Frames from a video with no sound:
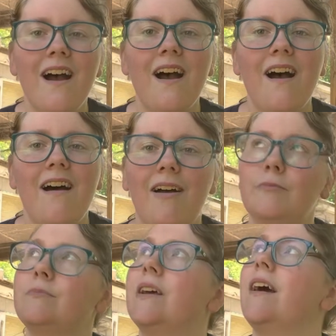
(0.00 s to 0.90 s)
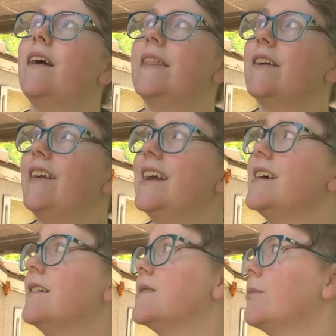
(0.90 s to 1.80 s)
Um, there
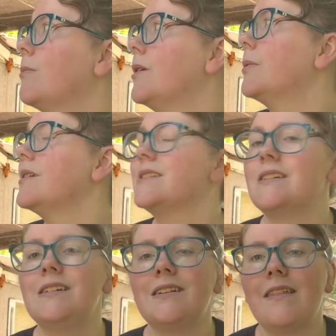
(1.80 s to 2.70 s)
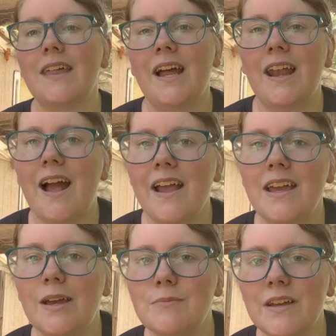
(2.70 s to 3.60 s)
is one person that I
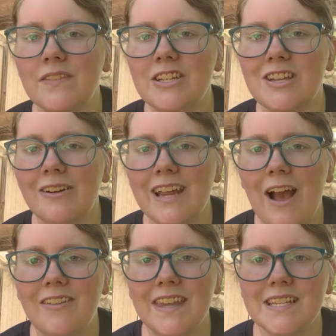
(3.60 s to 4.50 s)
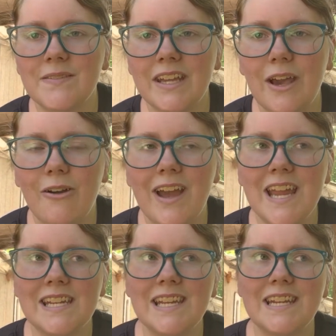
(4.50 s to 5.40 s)
am definitely shouting out in this video,
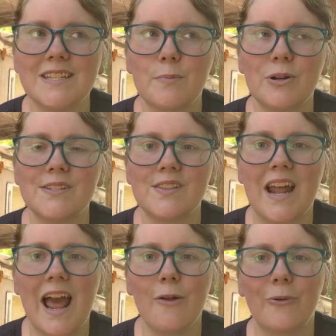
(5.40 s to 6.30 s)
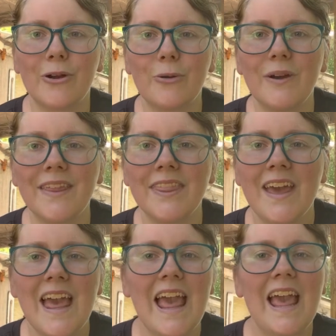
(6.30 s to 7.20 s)
and it is a person that I work with,
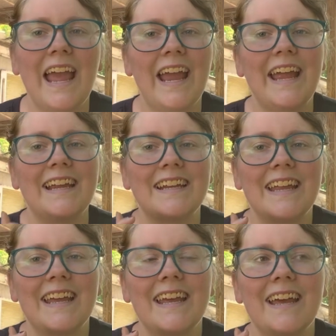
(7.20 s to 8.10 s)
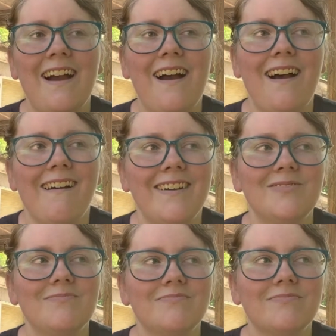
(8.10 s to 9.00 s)
and uh,
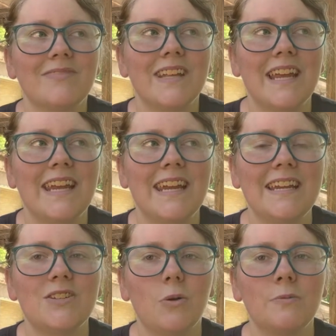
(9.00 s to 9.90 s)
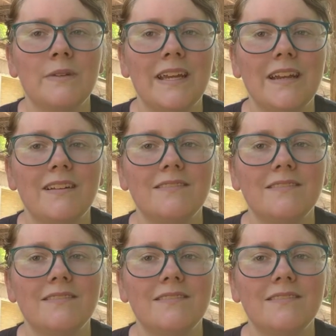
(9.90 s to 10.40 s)
he told me